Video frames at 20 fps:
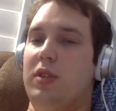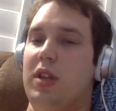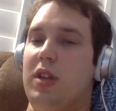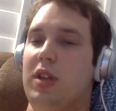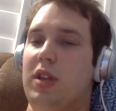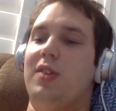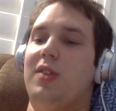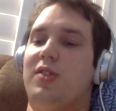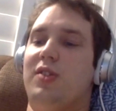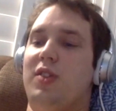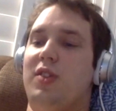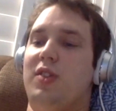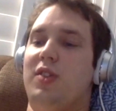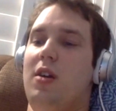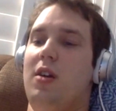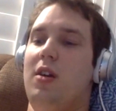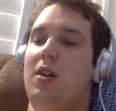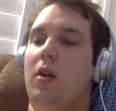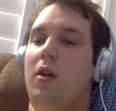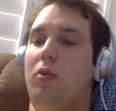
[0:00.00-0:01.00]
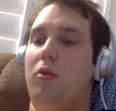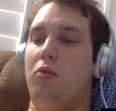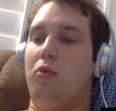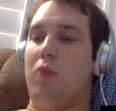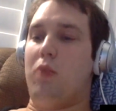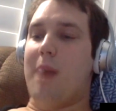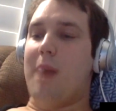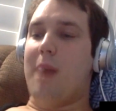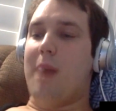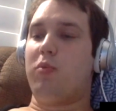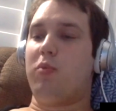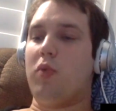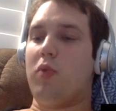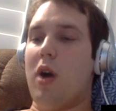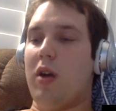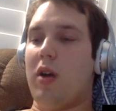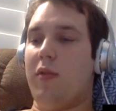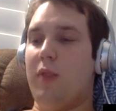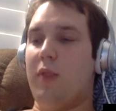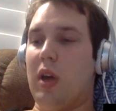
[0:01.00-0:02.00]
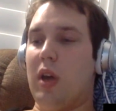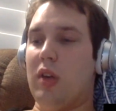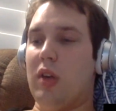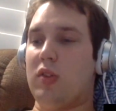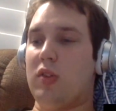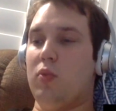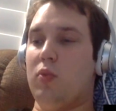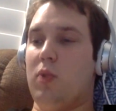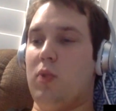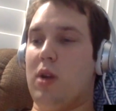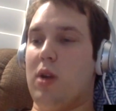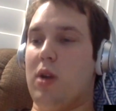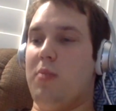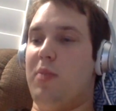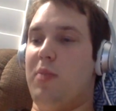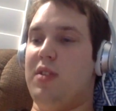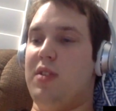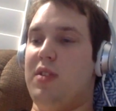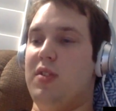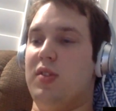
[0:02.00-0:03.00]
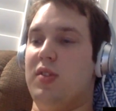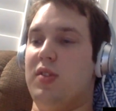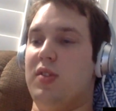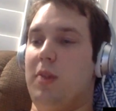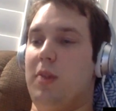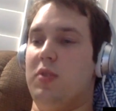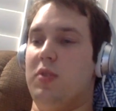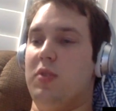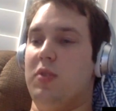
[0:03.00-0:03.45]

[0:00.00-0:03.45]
guys say. Rap rock fans swear by this album,